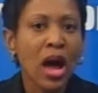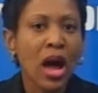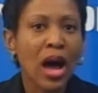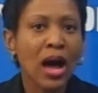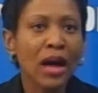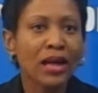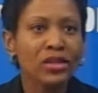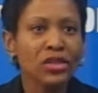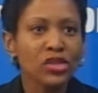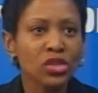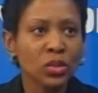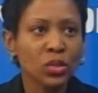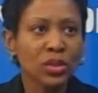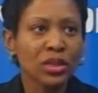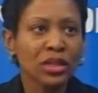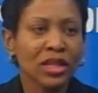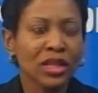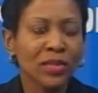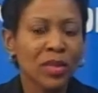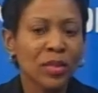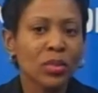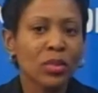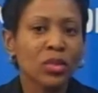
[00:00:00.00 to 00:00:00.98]
I just want to
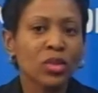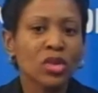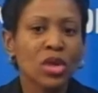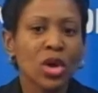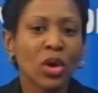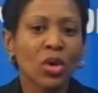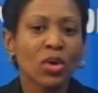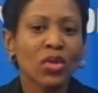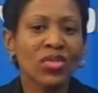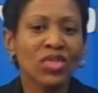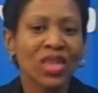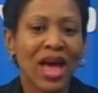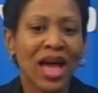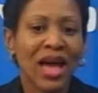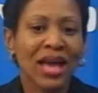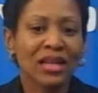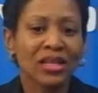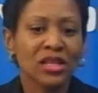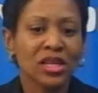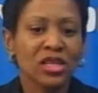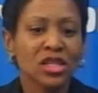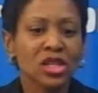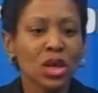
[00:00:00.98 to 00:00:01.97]
let people know
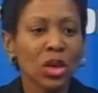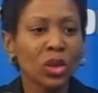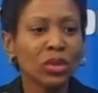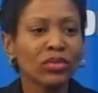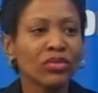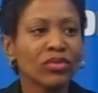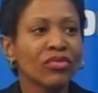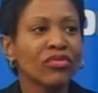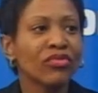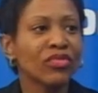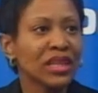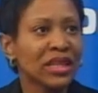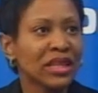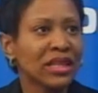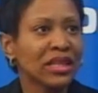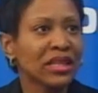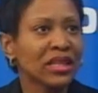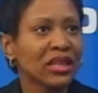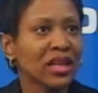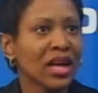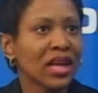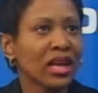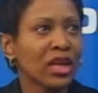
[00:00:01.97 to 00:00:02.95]
that don't
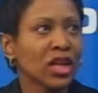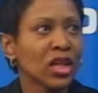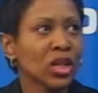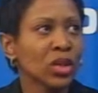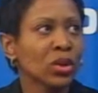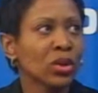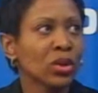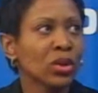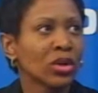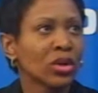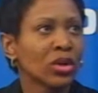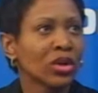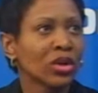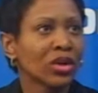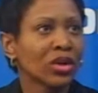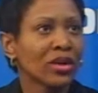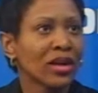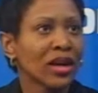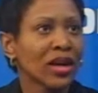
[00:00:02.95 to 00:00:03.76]
feel like you're,